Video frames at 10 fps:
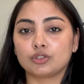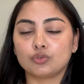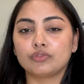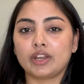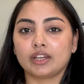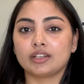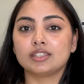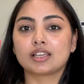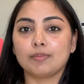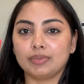to
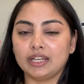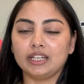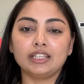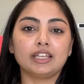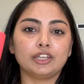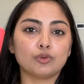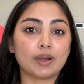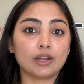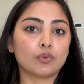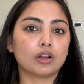fragrance completely, then you
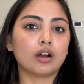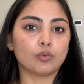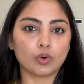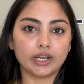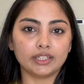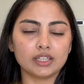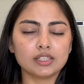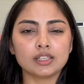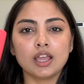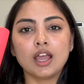might want to avoid this.